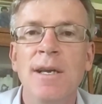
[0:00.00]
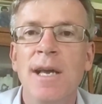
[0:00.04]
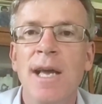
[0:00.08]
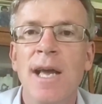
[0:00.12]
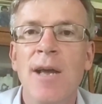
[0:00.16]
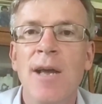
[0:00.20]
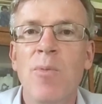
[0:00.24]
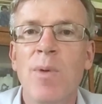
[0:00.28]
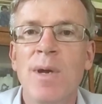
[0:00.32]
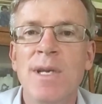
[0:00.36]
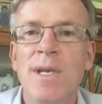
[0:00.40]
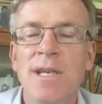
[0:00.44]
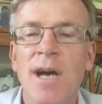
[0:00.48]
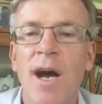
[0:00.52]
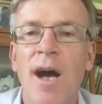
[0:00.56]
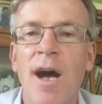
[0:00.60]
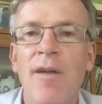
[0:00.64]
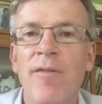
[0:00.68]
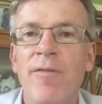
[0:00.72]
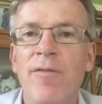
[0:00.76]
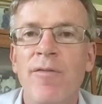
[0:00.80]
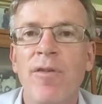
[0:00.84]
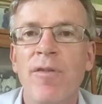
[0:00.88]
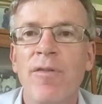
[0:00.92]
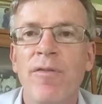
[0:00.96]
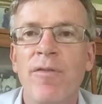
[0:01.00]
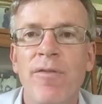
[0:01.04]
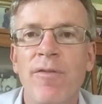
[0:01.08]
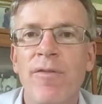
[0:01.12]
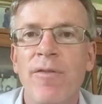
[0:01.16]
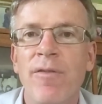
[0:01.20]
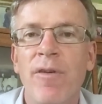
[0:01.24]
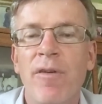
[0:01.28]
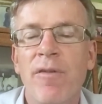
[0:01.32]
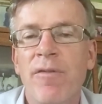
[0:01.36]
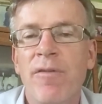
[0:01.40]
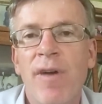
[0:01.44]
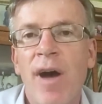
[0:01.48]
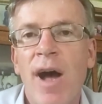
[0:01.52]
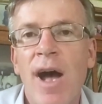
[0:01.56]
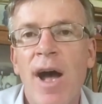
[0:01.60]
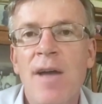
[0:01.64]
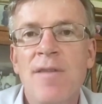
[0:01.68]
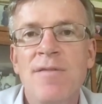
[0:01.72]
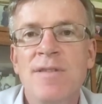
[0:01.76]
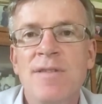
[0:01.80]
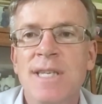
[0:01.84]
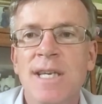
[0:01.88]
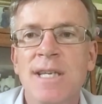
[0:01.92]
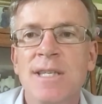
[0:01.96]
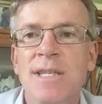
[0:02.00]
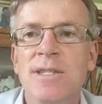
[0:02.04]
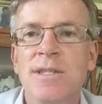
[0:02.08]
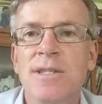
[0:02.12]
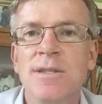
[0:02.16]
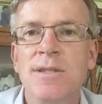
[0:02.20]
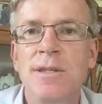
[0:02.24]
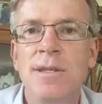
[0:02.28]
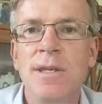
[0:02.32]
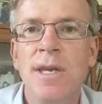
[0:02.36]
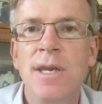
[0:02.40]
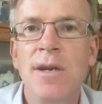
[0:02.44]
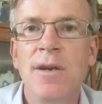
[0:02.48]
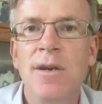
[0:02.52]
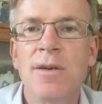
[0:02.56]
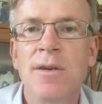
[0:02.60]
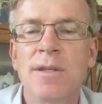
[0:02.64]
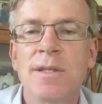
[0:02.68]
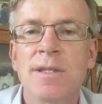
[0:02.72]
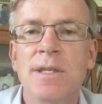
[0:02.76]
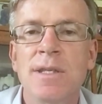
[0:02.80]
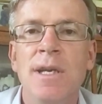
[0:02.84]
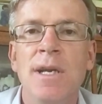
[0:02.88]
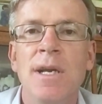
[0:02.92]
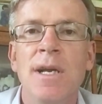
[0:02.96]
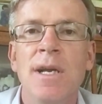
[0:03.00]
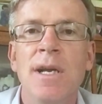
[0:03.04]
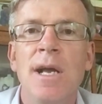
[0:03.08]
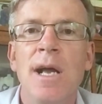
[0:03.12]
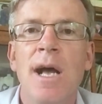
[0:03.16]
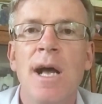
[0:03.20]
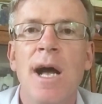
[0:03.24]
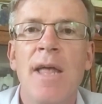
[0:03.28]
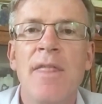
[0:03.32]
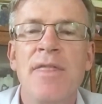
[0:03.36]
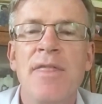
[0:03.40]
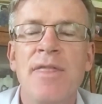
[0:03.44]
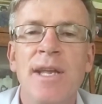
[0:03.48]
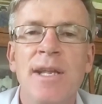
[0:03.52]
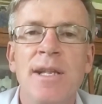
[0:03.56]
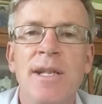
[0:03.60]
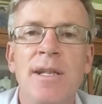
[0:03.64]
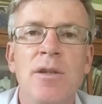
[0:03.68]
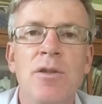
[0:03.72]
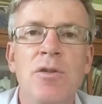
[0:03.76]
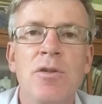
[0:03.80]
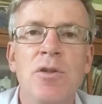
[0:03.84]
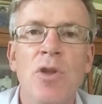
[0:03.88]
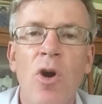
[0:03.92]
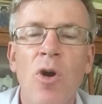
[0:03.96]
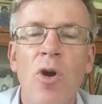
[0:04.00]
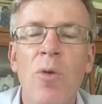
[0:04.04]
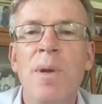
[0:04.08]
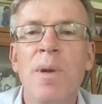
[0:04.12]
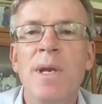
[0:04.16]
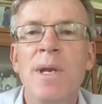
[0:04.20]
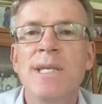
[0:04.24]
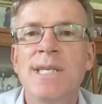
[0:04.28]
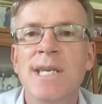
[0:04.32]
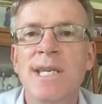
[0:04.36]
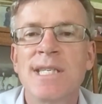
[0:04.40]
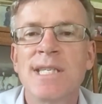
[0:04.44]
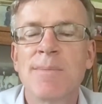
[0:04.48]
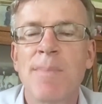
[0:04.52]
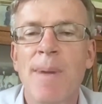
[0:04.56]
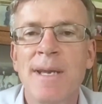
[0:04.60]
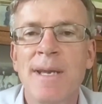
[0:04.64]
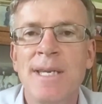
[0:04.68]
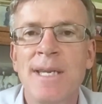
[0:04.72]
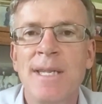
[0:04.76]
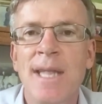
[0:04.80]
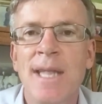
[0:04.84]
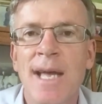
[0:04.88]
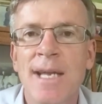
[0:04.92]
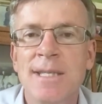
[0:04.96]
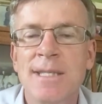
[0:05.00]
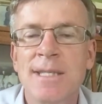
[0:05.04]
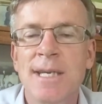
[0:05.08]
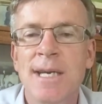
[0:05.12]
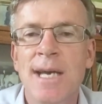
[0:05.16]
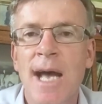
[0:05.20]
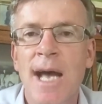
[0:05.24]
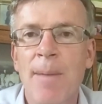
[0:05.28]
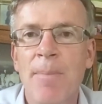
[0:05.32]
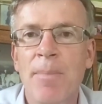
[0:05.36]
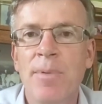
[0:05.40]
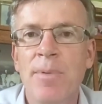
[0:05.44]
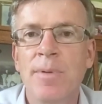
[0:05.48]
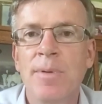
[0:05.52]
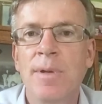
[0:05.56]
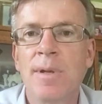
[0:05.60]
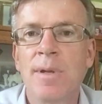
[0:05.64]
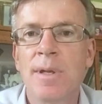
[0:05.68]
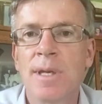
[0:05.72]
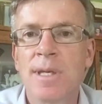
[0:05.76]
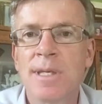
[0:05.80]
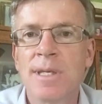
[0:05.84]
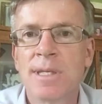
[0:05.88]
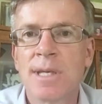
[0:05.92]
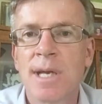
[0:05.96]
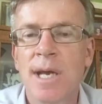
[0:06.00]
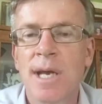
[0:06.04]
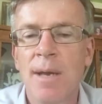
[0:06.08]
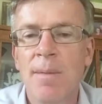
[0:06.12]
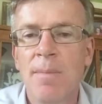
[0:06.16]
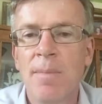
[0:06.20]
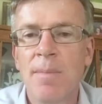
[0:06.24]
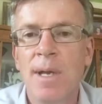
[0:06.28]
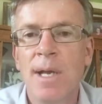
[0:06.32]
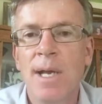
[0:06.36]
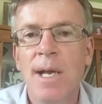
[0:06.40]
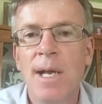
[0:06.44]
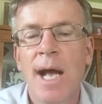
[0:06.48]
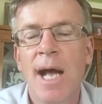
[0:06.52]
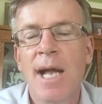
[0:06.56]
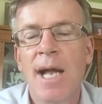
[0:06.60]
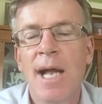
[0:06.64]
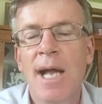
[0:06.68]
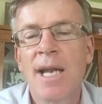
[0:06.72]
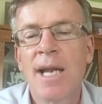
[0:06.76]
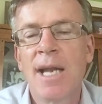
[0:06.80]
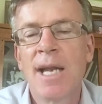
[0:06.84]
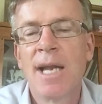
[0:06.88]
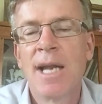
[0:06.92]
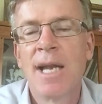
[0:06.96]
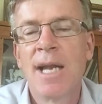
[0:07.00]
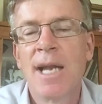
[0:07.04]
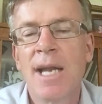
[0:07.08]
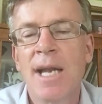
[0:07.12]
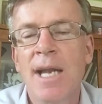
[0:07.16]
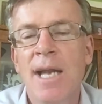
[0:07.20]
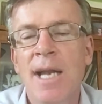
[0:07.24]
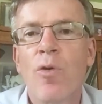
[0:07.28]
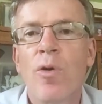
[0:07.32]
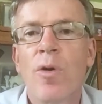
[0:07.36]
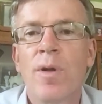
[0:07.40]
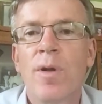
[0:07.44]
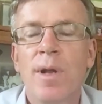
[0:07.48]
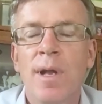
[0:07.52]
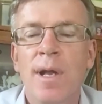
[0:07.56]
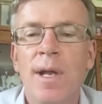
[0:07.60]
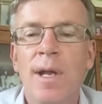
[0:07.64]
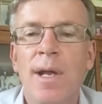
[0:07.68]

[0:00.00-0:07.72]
It went on for 5, 6 years. I think nobody's expecting that to happen this time. And I think, therefore,